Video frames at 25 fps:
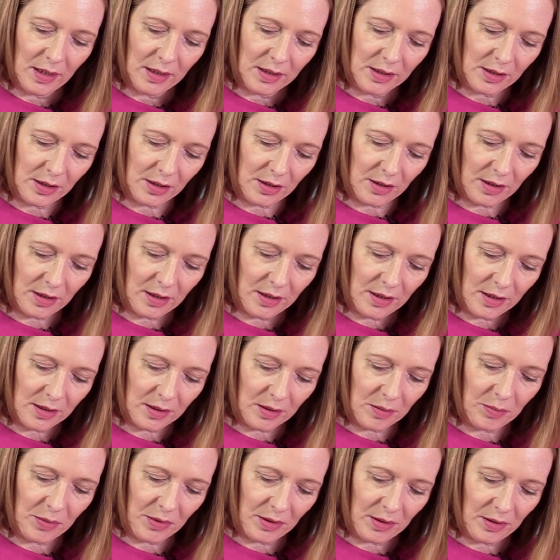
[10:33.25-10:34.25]

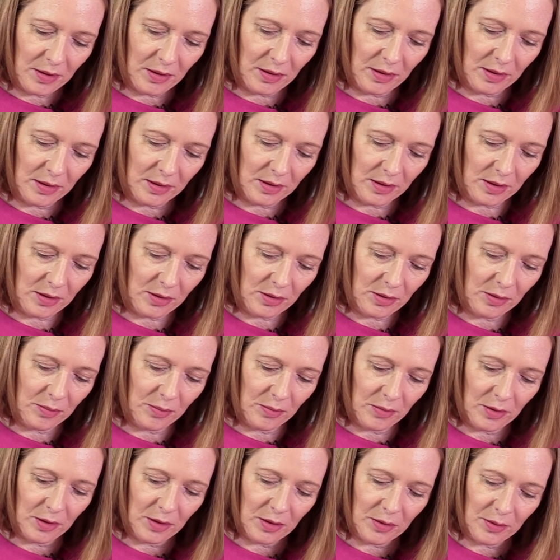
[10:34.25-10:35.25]
starter, because
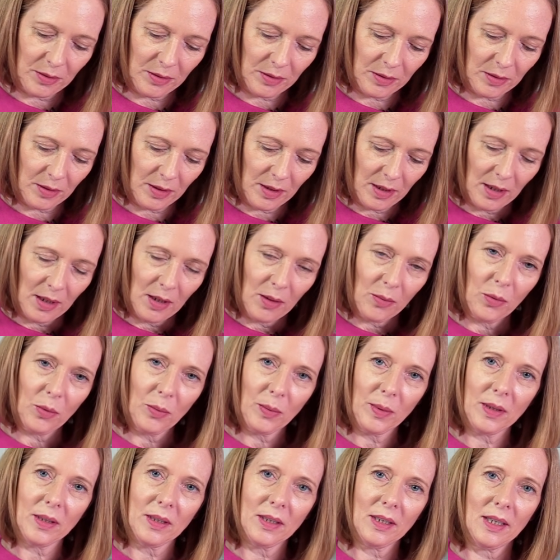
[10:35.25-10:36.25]
tomorrow we
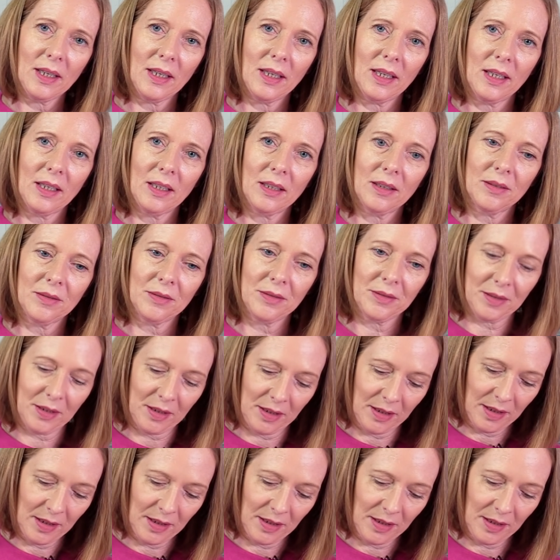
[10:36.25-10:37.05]
will have